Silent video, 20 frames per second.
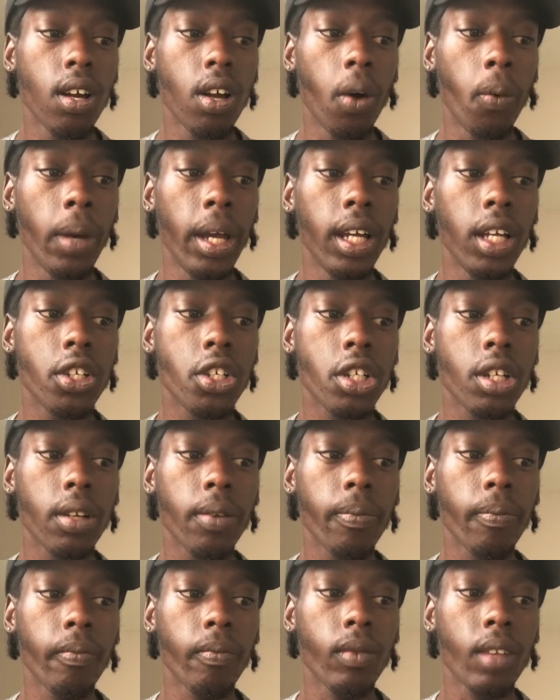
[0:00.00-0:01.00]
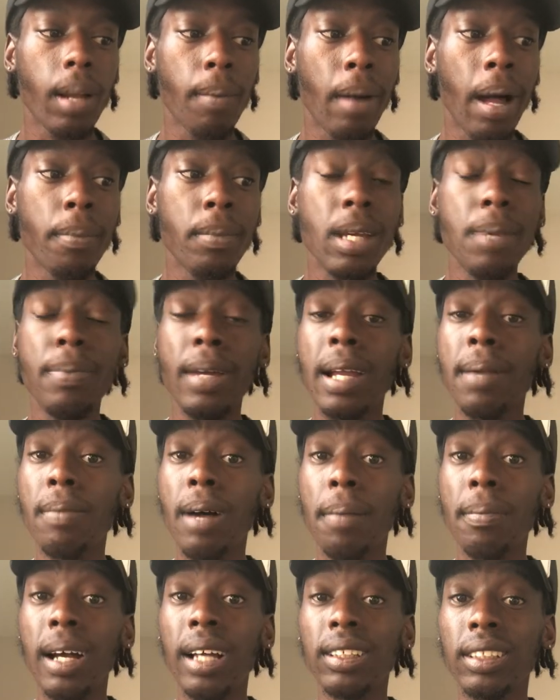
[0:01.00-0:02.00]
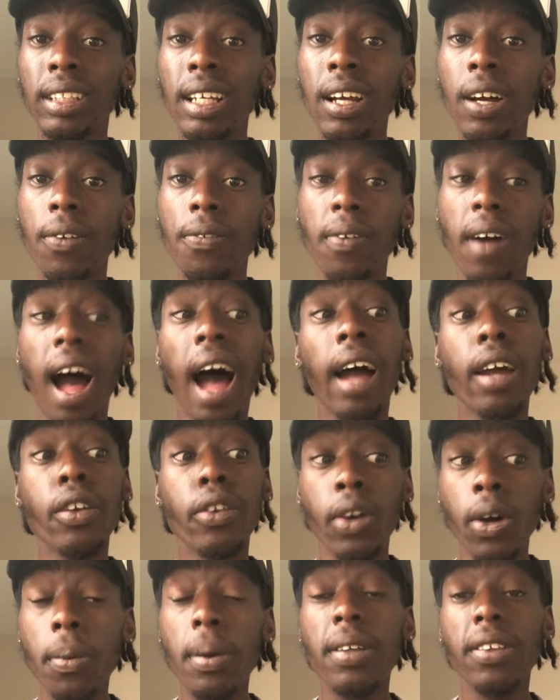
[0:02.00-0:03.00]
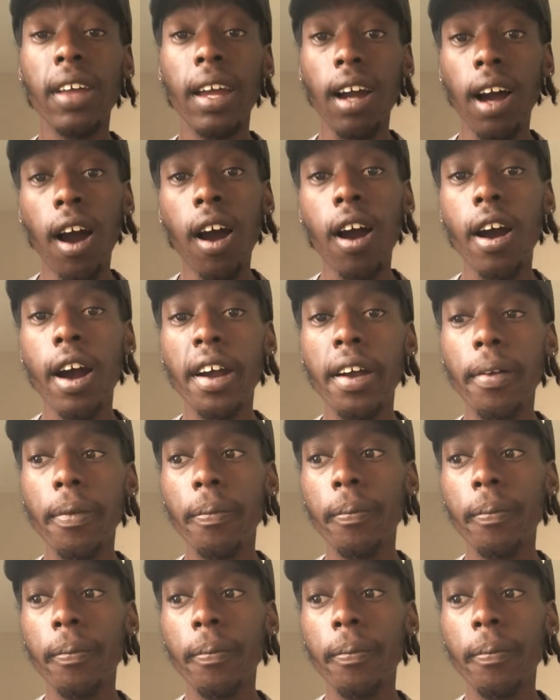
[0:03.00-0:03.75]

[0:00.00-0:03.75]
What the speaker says: which by me being by myself, I know what they are.